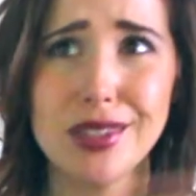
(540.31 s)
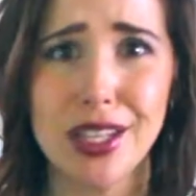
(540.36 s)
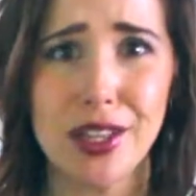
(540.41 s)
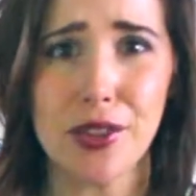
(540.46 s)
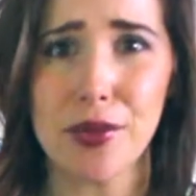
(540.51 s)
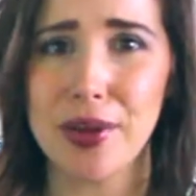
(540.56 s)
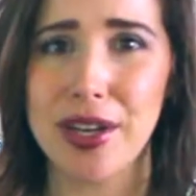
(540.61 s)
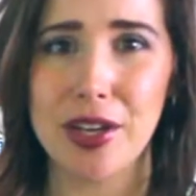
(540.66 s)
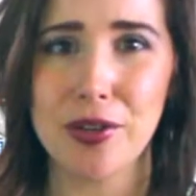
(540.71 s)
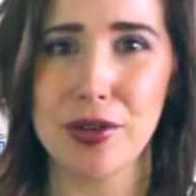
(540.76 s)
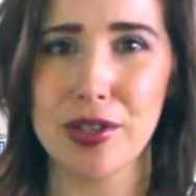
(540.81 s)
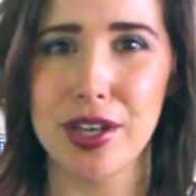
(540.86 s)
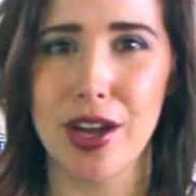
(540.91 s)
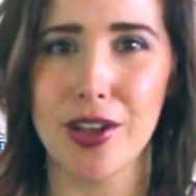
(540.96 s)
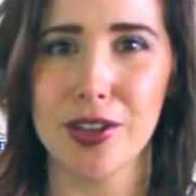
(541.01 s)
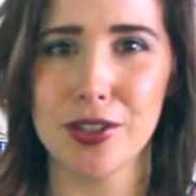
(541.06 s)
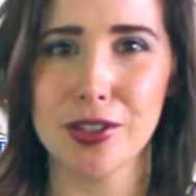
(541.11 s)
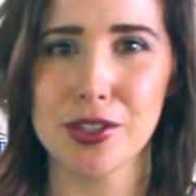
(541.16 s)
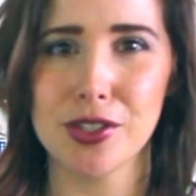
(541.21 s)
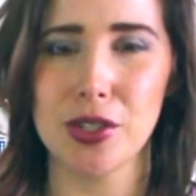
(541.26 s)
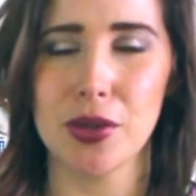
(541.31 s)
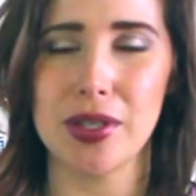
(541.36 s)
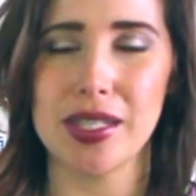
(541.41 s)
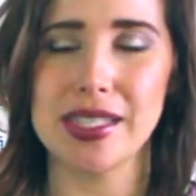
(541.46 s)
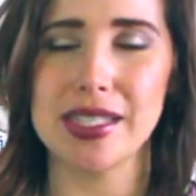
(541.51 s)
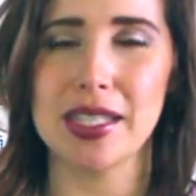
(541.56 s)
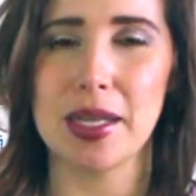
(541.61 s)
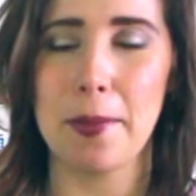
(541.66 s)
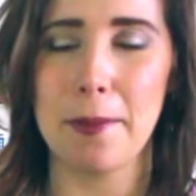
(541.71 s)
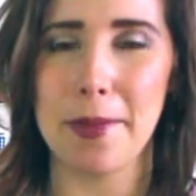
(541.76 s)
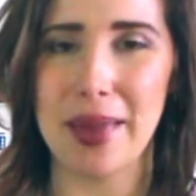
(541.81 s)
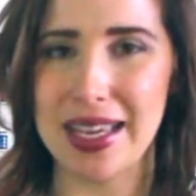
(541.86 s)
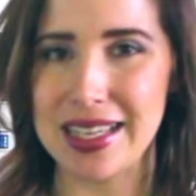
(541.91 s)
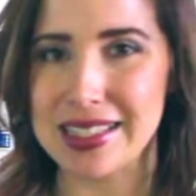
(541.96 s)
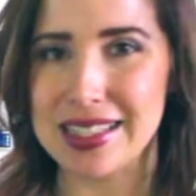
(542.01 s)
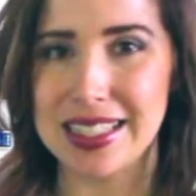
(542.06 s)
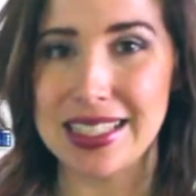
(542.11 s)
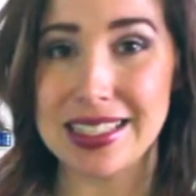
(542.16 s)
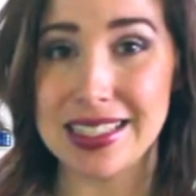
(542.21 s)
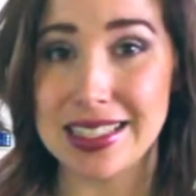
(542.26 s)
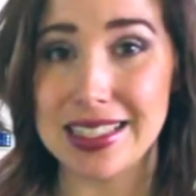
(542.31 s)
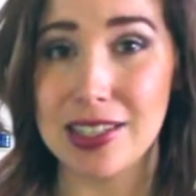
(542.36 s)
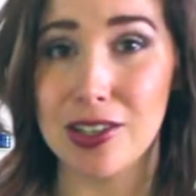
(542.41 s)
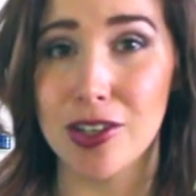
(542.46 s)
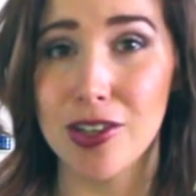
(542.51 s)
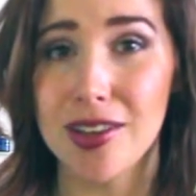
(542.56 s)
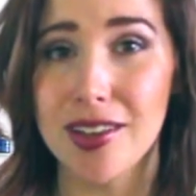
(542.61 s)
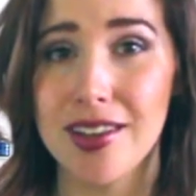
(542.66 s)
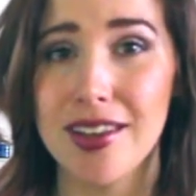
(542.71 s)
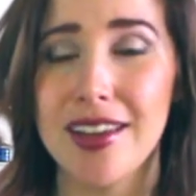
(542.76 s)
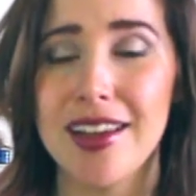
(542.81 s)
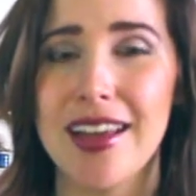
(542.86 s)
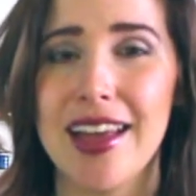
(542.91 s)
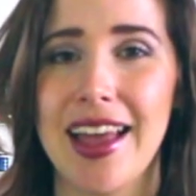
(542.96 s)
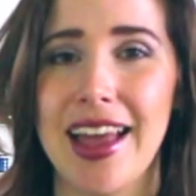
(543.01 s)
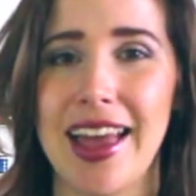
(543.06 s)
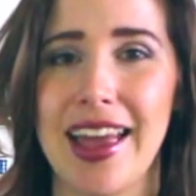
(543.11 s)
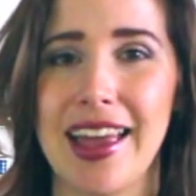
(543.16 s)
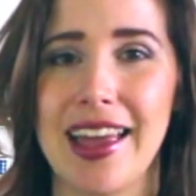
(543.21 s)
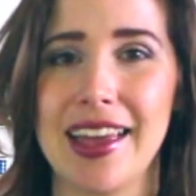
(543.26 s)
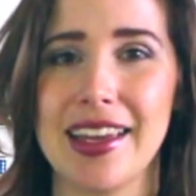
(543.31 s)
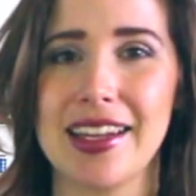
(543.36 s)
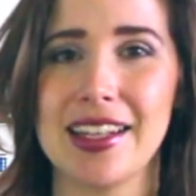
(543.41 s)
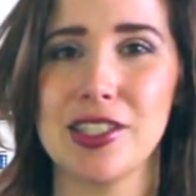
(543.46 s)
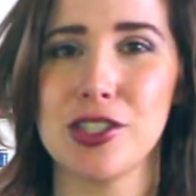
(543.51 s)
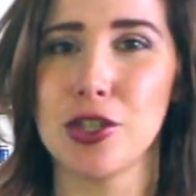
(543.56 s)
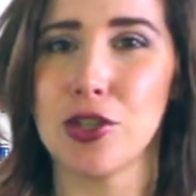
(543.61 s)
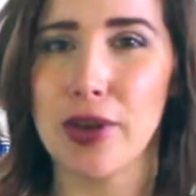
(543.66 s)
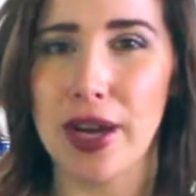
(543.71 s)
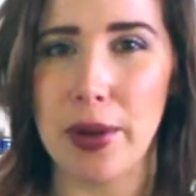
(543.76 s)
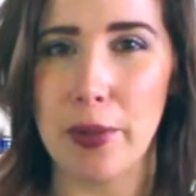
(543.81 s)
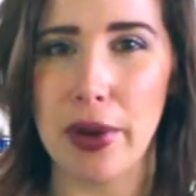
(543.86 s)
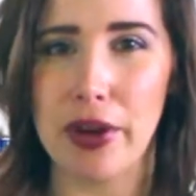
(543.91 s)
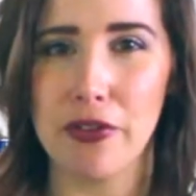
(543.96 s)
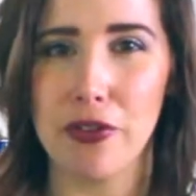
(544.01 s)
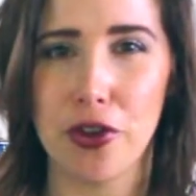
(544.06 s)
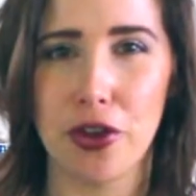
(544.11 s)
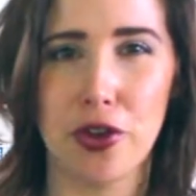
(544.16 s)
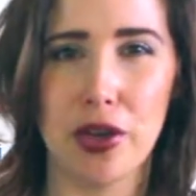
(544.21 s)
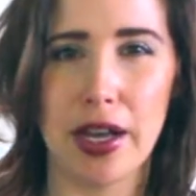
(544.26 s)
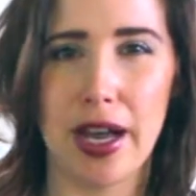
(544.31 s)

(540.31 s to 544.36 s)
$300. So it's an amazing deal, and it's a great way for you to